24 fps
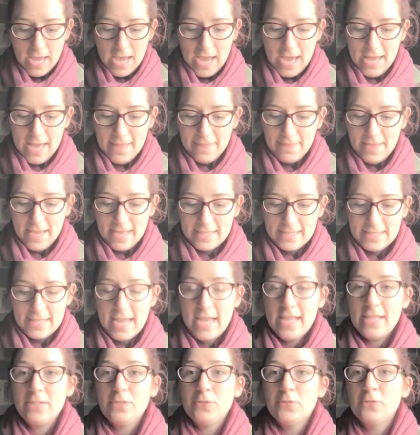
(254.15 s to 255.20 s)
and that's the
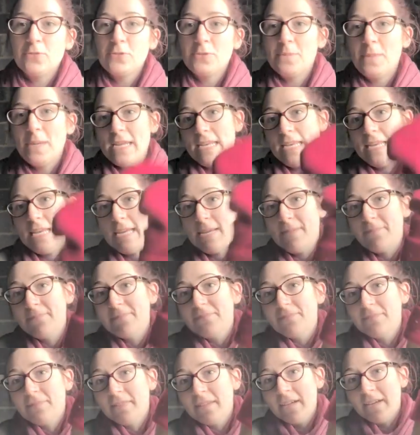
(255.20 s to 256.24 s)
head torch beanie.
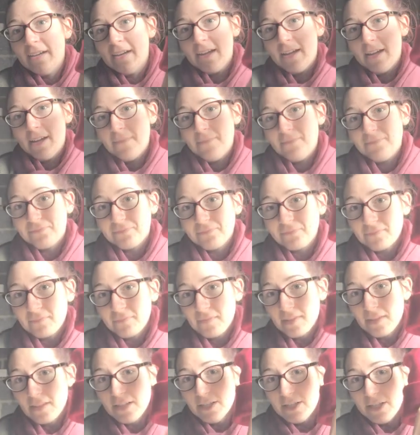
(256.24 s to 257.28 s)
So
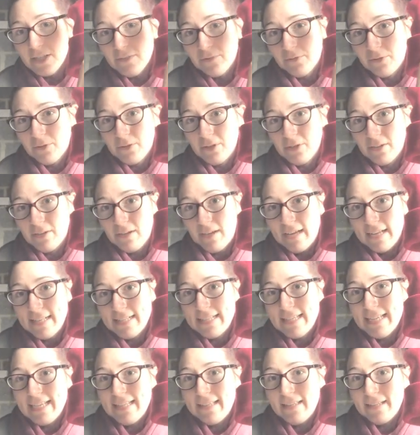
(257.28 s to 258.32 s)
you've got your
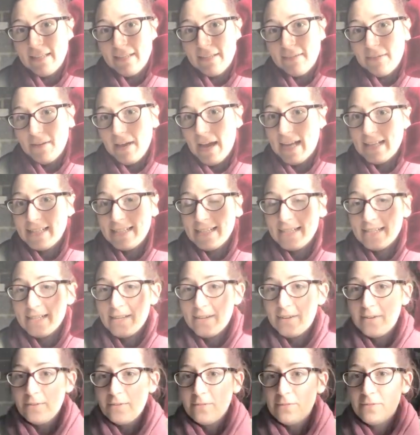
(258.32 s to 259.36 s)
lights in the hat
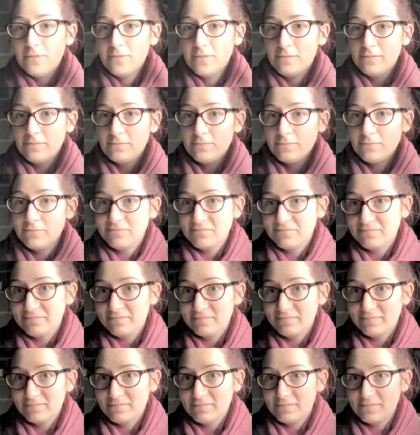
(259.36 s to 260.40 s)
itself.
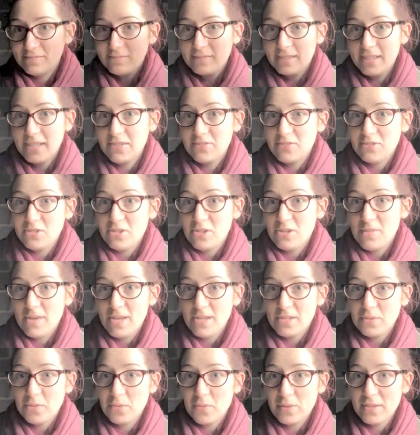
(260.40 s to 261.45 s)
Kills 2
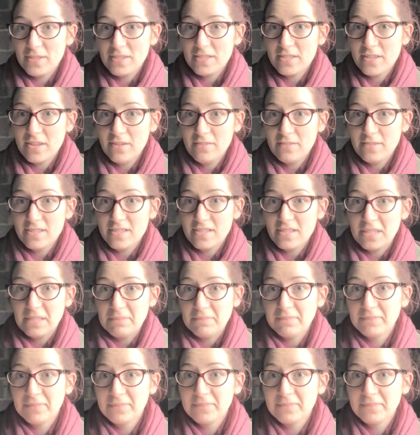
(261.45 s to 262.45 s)
birds with 1 stone, doesn't it?